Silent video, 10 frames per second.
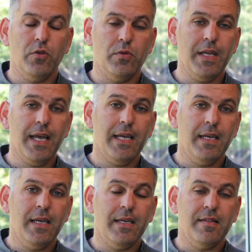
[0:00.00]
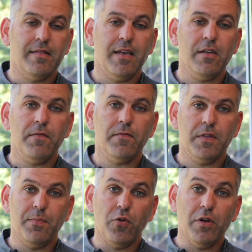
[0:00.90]
Today, instead of
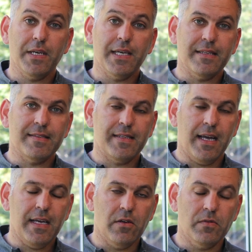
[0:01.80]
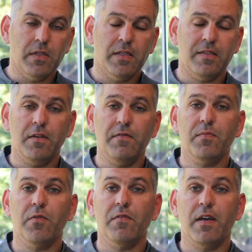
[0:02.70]
deploying in a silo,
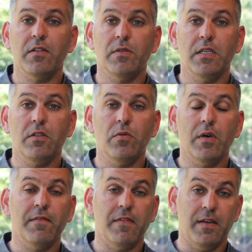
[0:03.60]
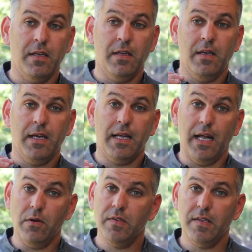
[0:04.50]
service provider need to have a
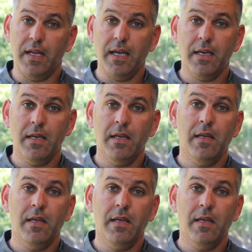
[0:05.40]
cloud stack